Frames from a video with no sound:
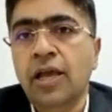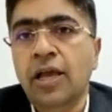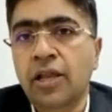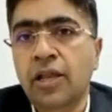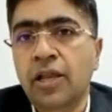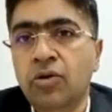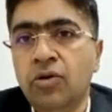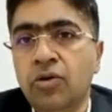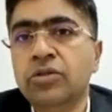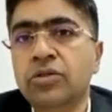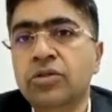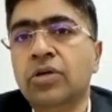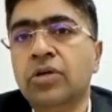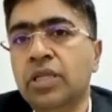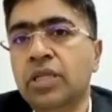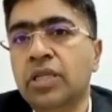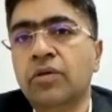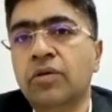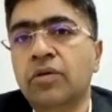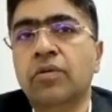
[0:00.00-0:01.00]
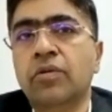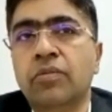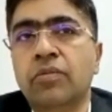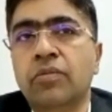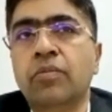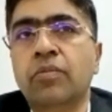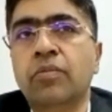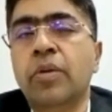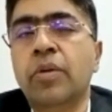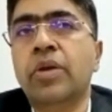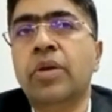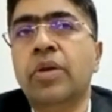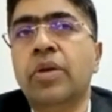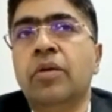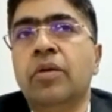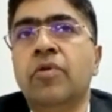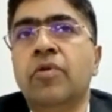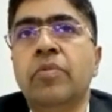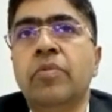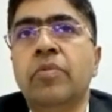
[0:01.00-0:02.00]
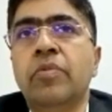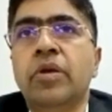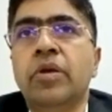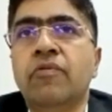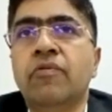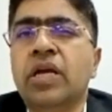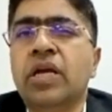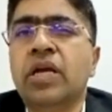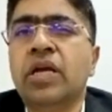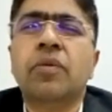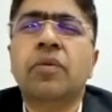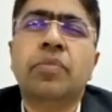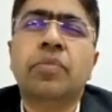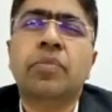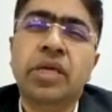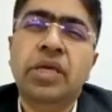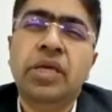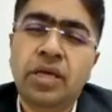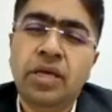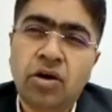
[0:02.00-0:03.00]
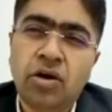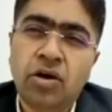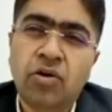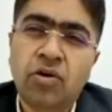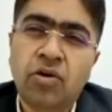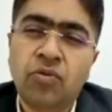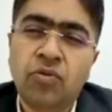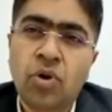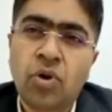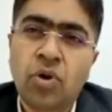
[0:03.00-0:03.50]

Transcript: And also, I think maybe we get a peek of